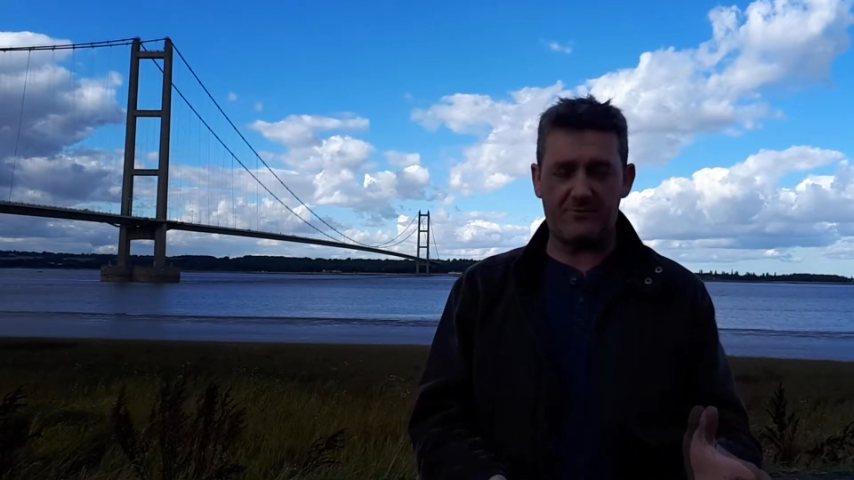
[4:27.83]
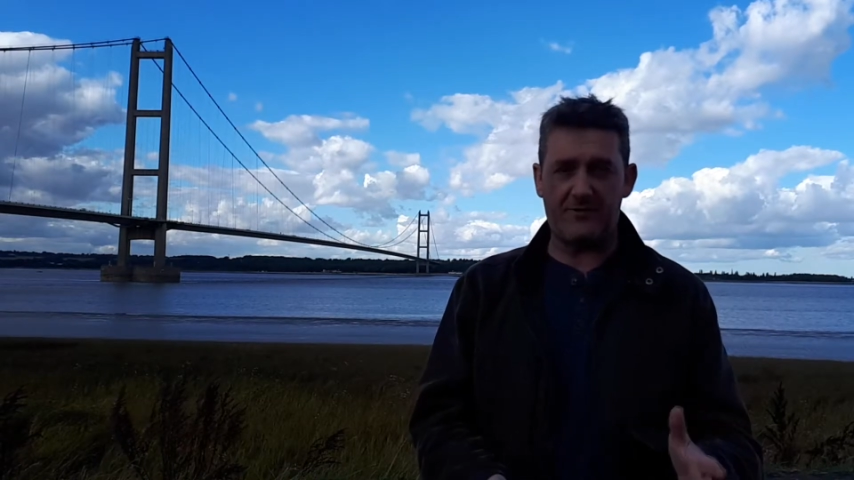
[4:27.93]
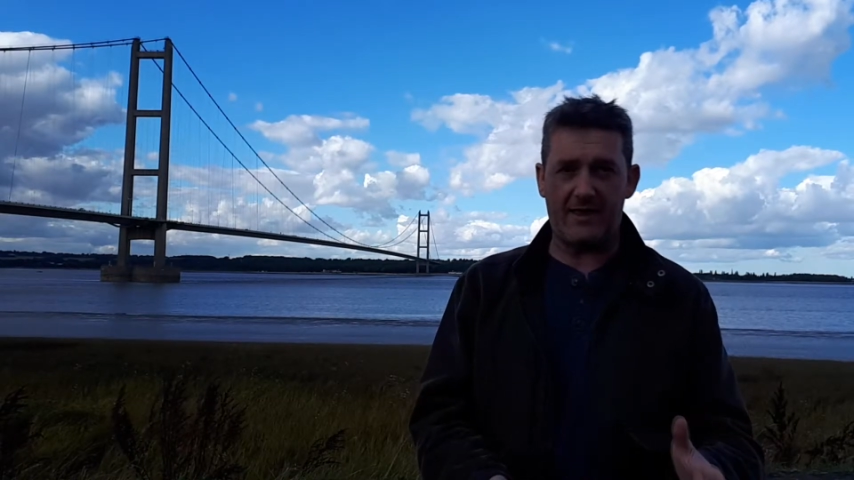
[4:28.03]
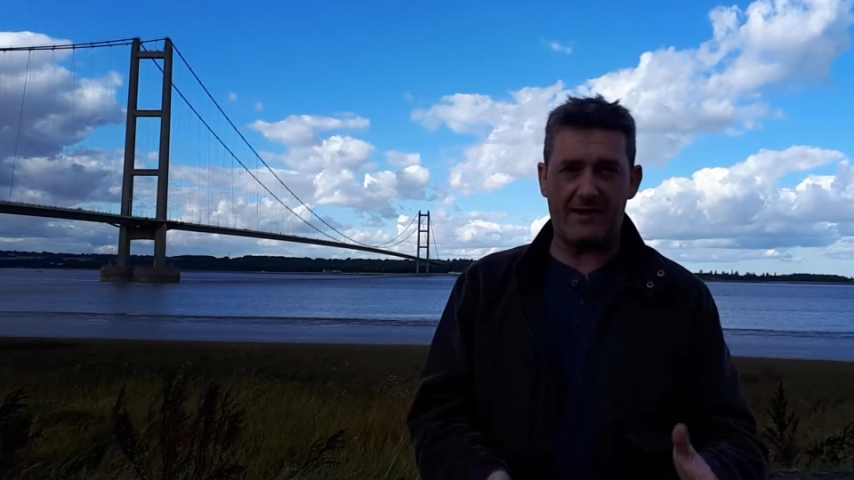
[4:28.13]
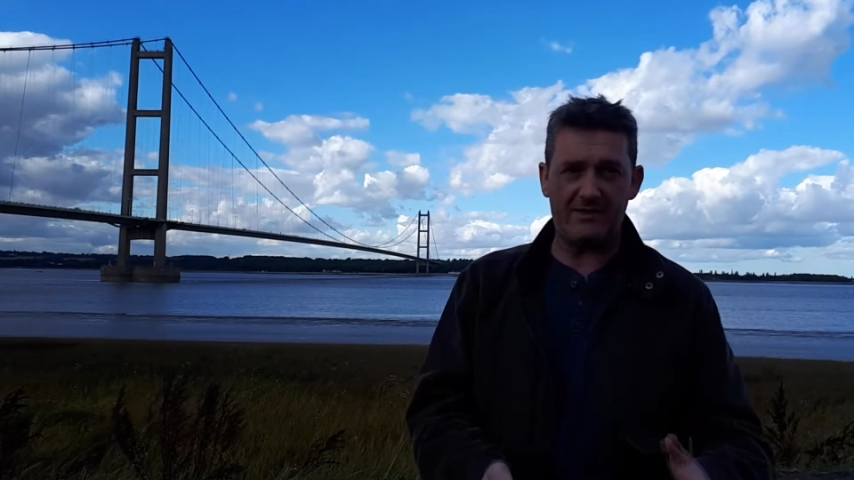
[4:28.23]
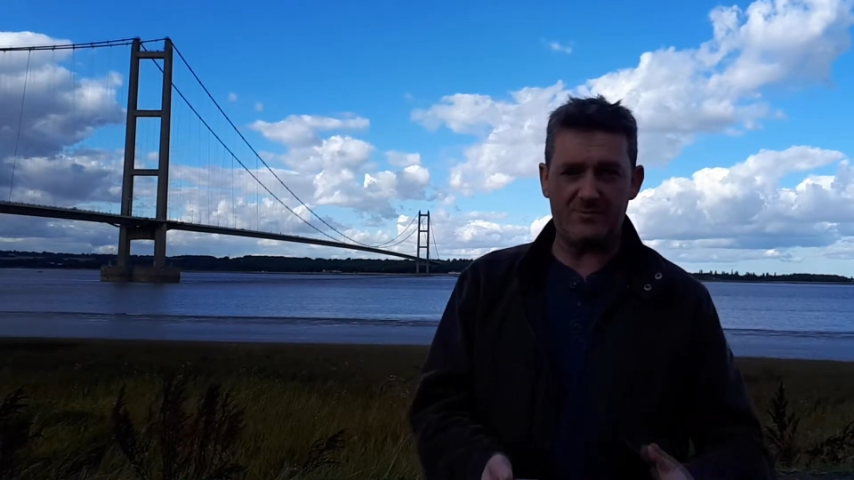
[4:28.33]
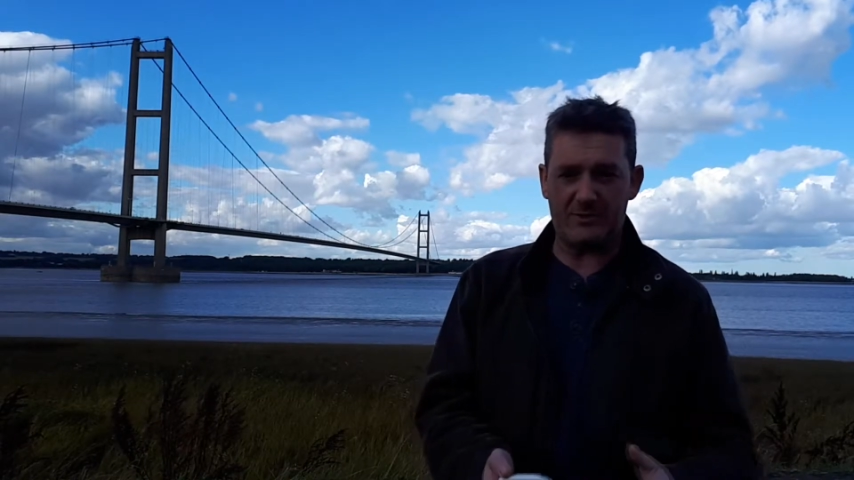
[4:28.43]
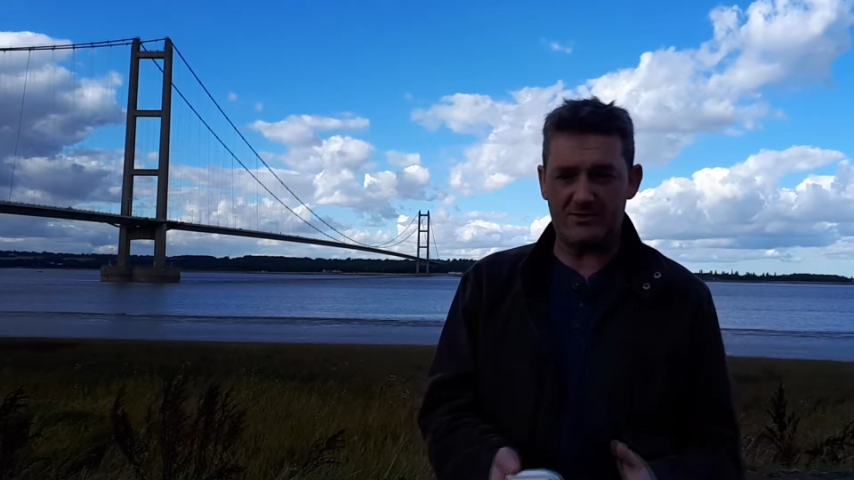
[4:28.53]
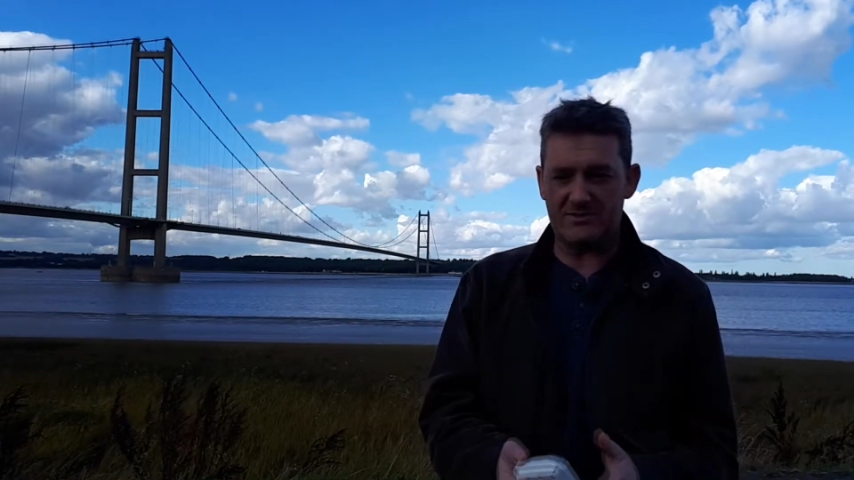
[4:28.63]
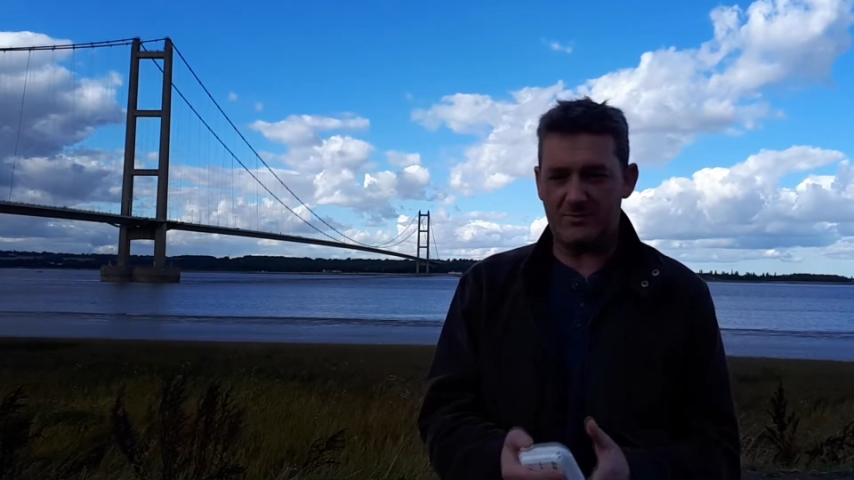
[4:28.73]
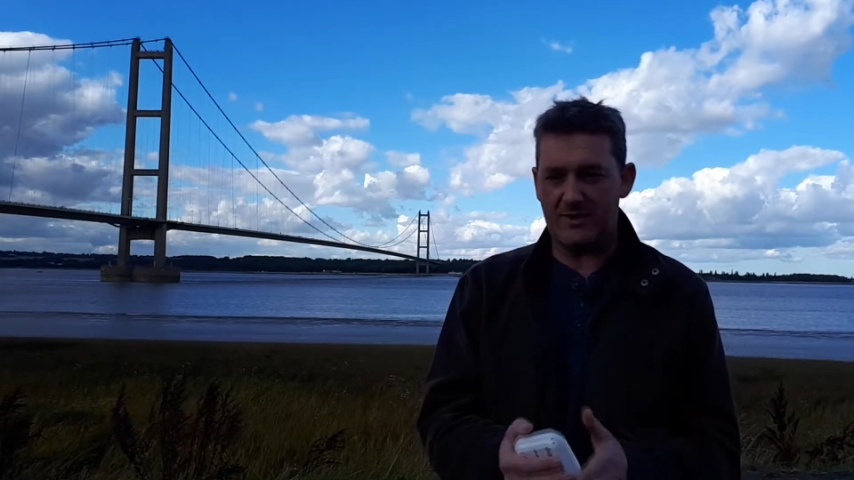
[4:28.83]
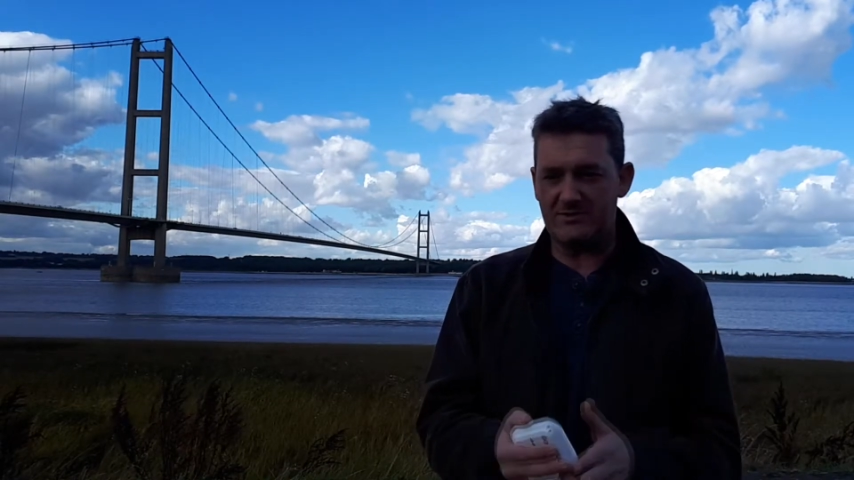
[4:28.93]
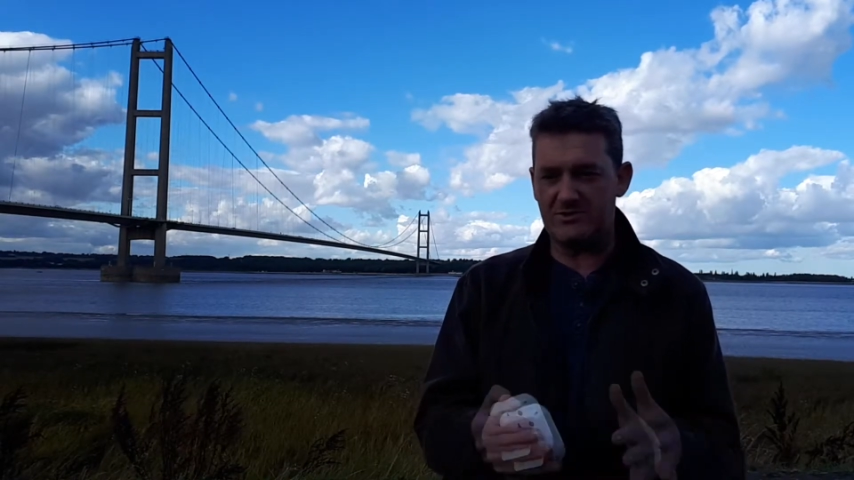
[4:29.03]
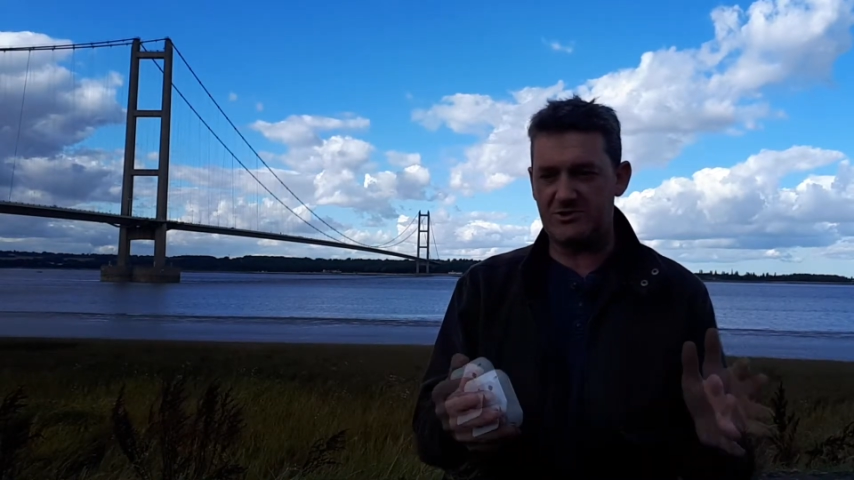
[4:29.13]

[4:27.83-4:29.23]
for that is because the bed's